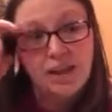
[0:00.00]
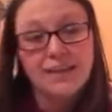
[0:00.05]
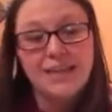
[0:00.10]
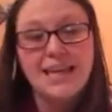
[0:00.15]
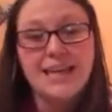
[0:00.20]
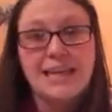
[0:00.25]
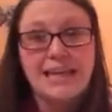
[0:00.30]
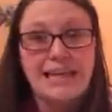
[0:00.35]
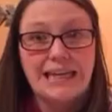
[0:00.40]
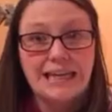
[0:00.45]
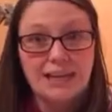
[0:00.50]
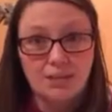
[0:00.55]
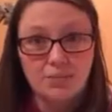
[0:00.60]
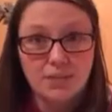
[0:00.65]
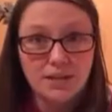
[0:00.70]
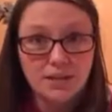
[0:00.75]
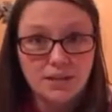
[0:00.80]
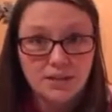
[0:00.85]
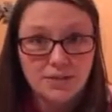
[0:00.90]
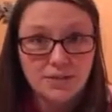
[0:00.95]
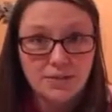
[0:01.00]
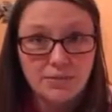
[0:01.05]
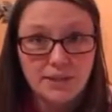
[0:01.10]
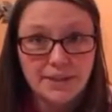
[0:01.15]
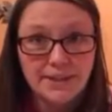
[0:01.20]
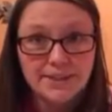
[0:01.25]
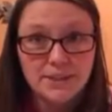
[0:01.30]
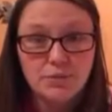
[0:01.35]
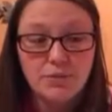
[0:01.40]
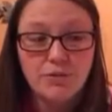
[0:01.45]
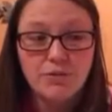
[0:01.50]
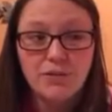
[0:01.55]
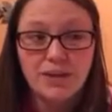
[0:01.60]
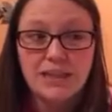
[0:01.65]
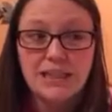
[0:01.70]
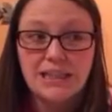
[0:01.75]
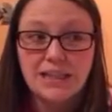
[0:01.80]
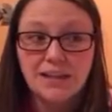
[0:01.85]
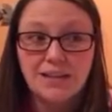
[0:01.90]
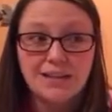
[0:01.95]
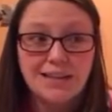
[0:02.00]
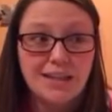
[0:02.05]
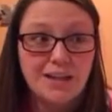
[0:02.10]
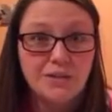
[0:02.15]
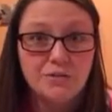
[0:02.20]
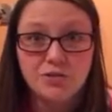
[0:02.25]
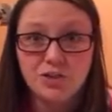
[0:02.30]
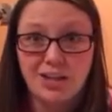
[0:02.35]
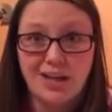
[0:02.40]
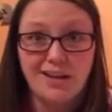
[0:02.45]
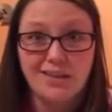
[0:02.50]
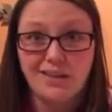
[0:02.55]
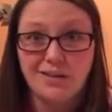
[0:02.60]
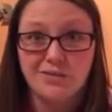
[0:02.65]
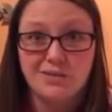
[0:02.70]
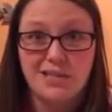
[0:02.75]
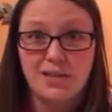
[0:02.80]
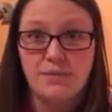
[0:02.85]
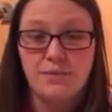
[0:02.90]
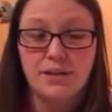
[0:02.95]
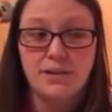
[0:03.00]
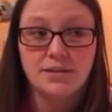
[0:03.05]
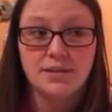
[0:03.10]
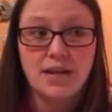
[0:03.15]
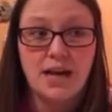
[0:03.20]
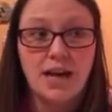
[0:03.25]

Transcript: They get emails from us, but frankly, they don't check those emails.